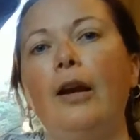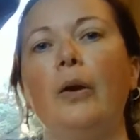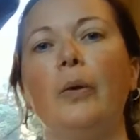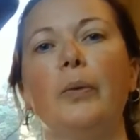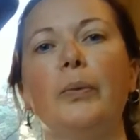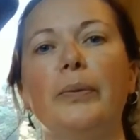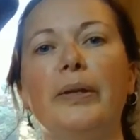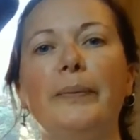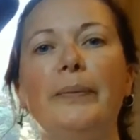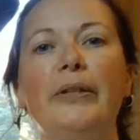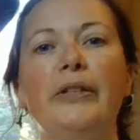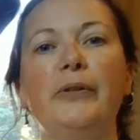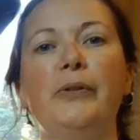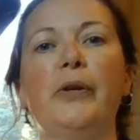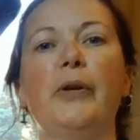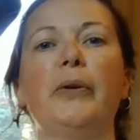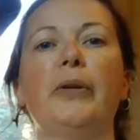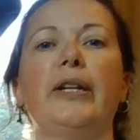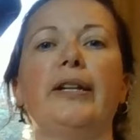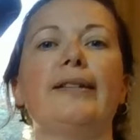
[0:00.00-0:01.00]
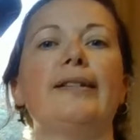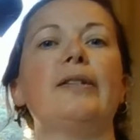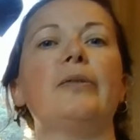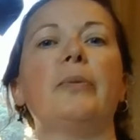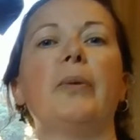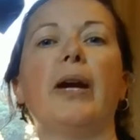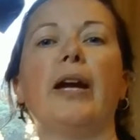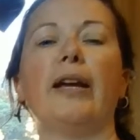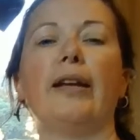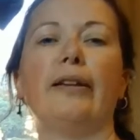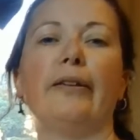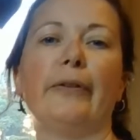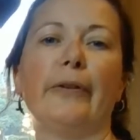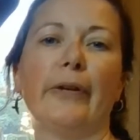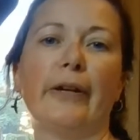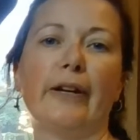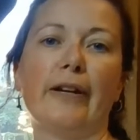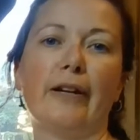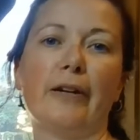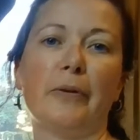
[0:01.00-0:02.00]
Well, maybe you noticed when
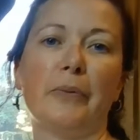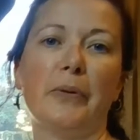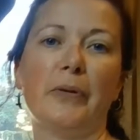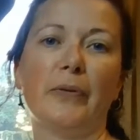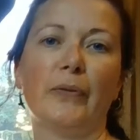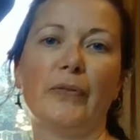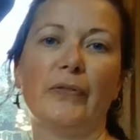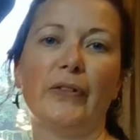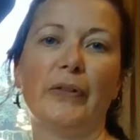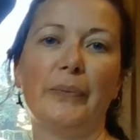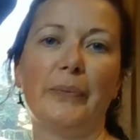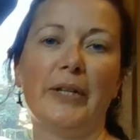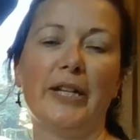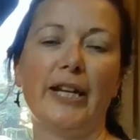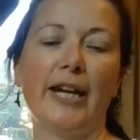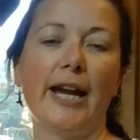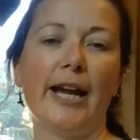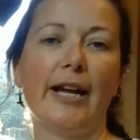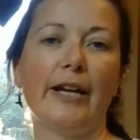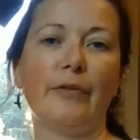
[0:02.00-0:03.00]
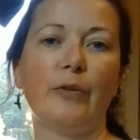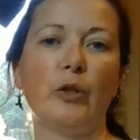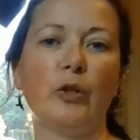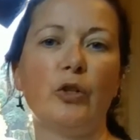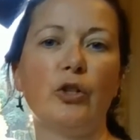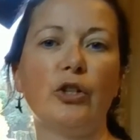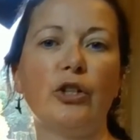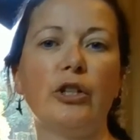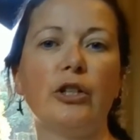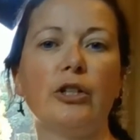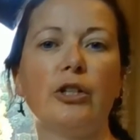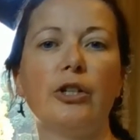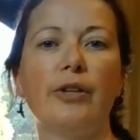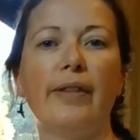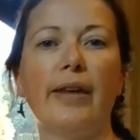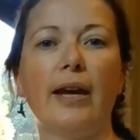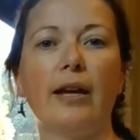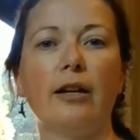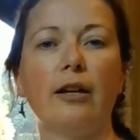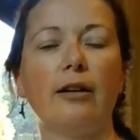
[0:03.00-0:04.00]
we were filming at the church that